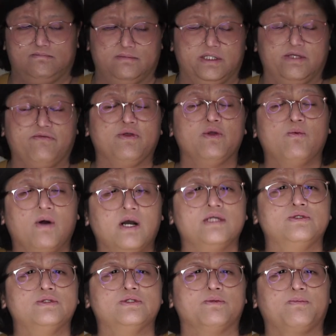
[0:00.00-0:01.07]
if you
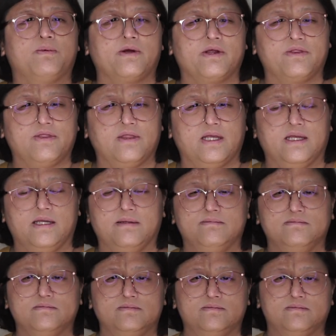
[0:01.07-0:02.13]
want to support
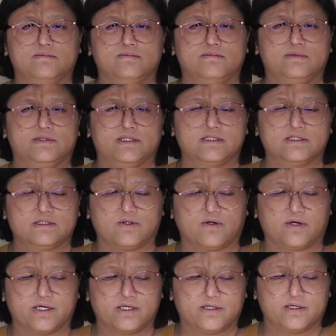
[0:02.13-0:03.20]
them, just
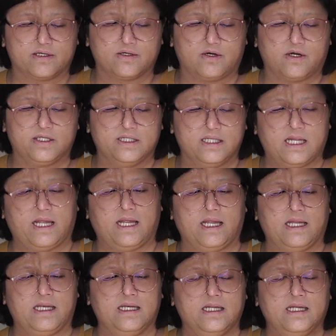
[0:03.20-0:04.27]
order
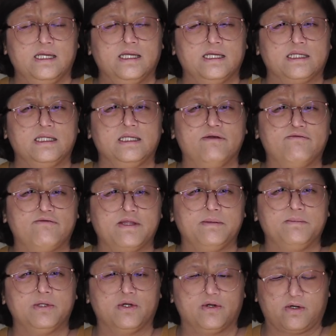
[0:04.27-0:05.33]
online. Give
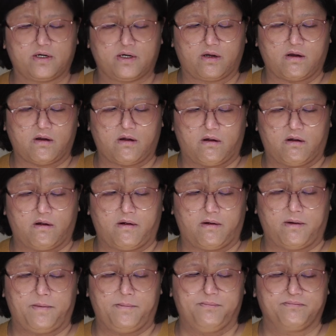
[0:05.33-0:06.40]
them your
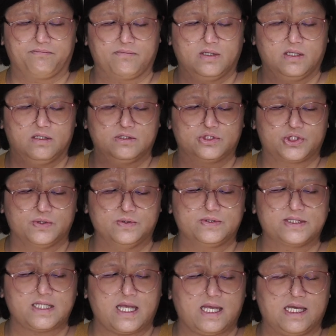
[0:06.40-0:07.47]
shoe
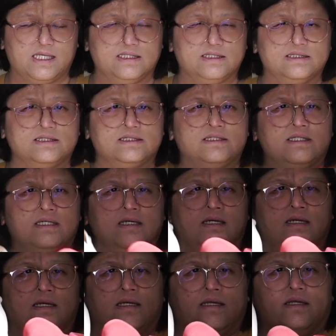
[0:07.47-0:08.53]
size.
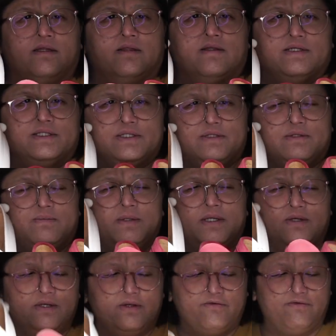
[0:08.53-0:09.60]
They're so
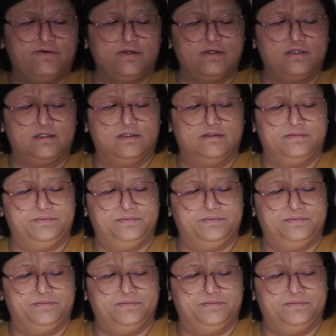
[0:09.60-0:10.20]
beautiful.